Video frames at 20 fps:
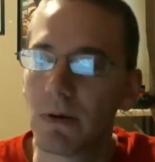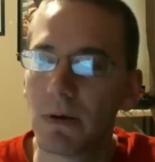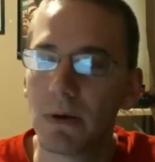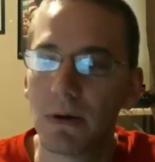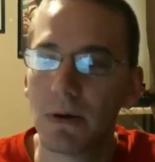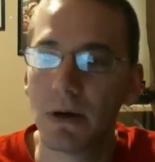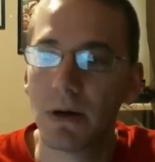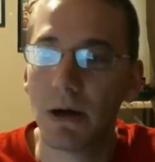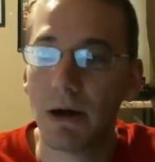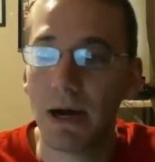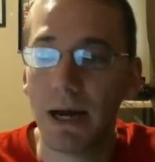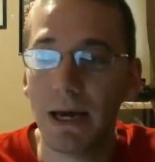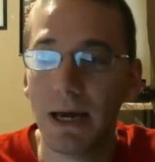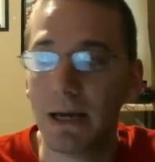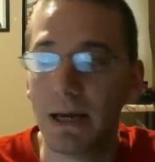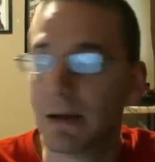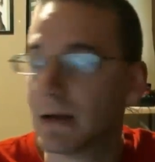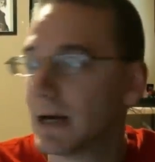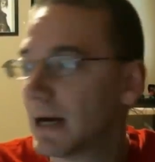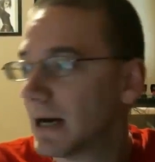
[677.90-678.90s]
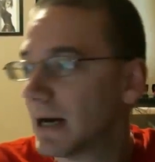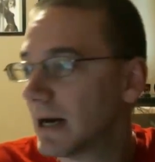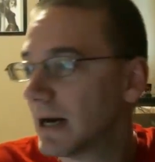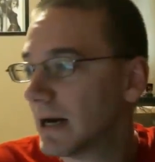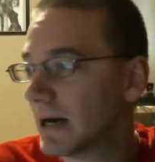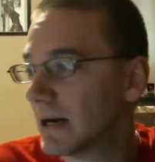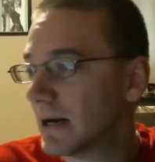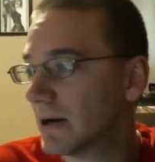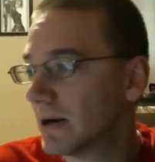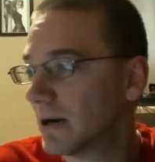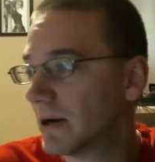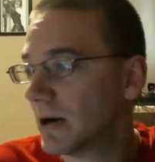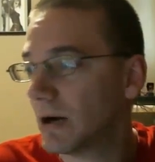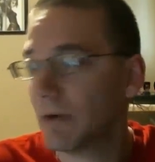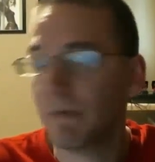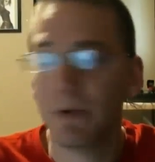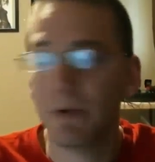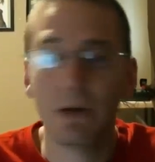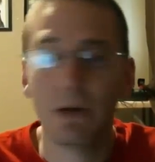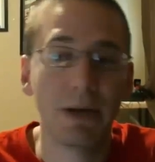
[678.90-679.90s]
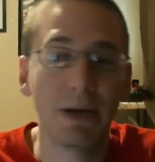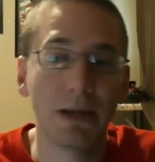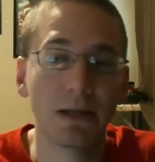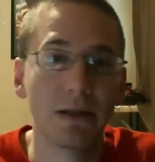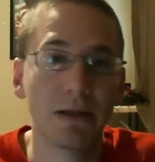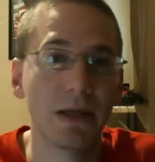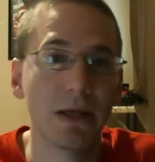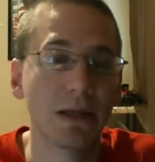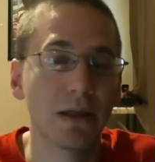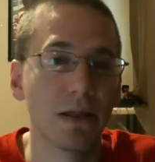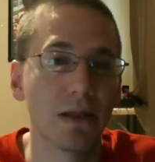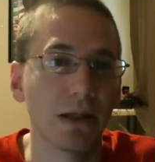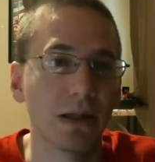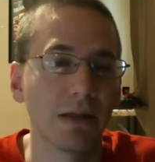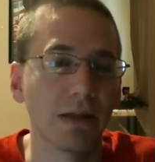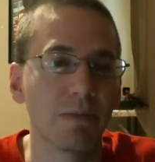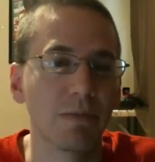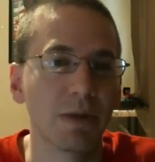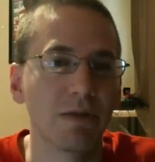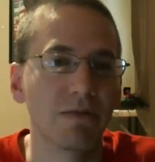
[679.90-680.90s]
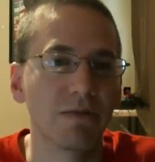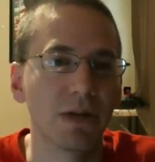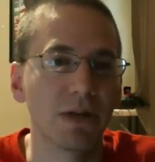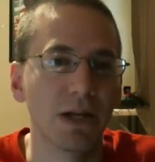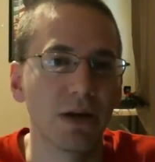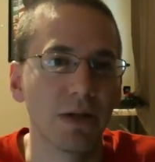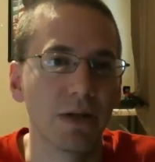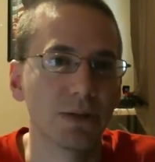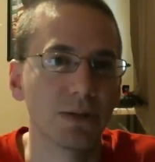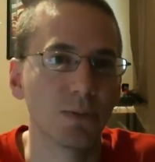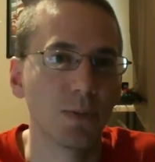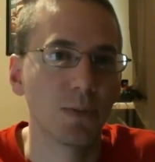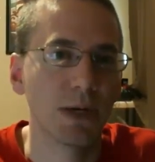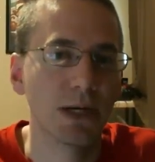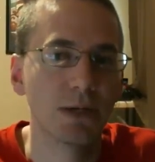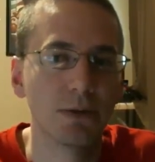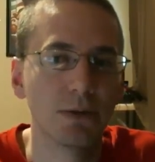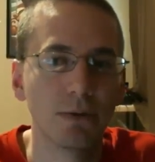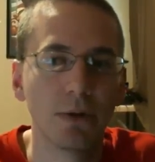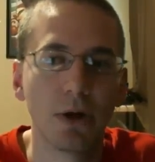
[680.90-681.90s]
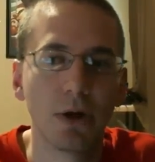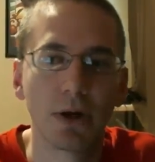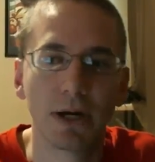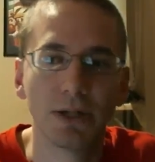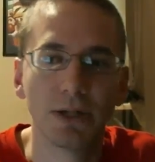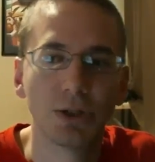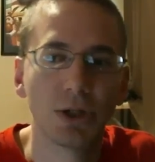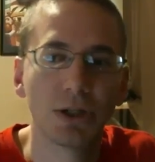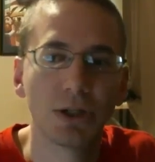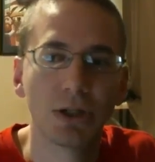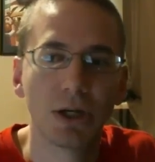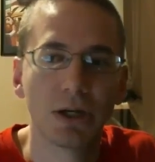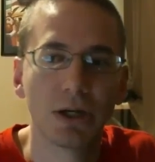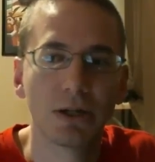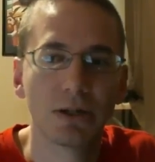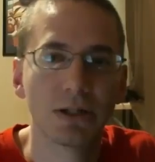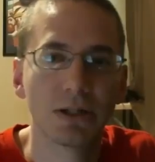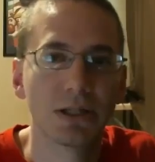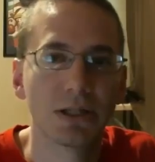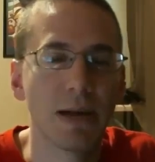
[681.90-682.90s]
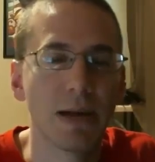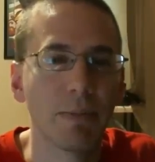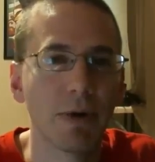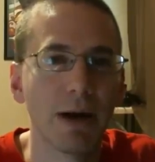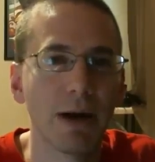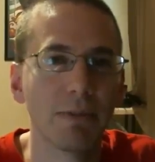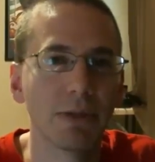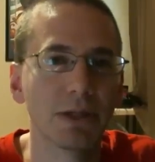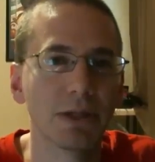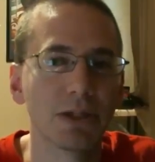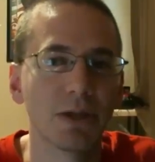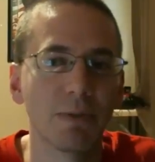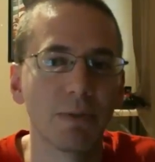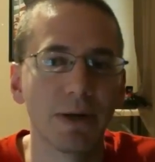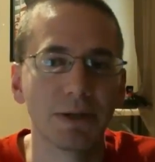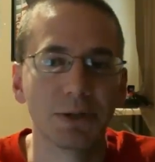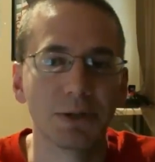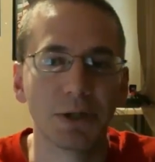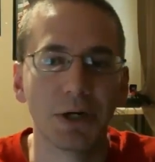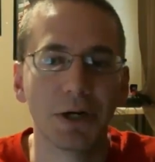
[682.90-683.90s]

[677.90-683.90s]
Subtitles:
All right, hopefully you made it to the end of this 11-minute video. That's way too long. I should stop rambling so much.